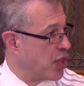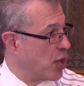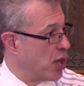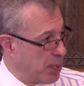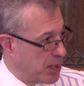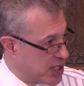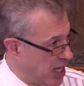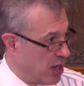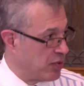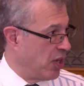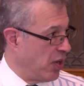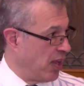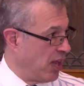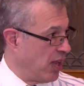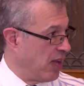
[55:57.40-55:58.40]
30%
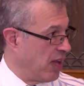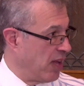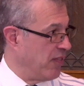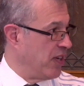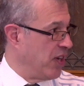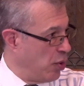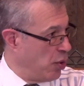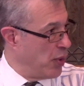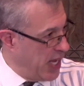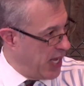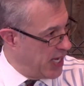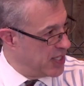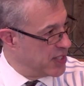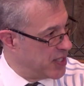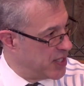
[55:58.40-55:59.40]
who don't even know who
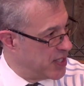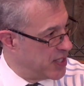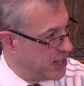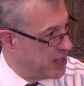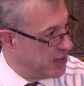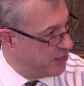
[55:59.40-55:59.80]
he is. And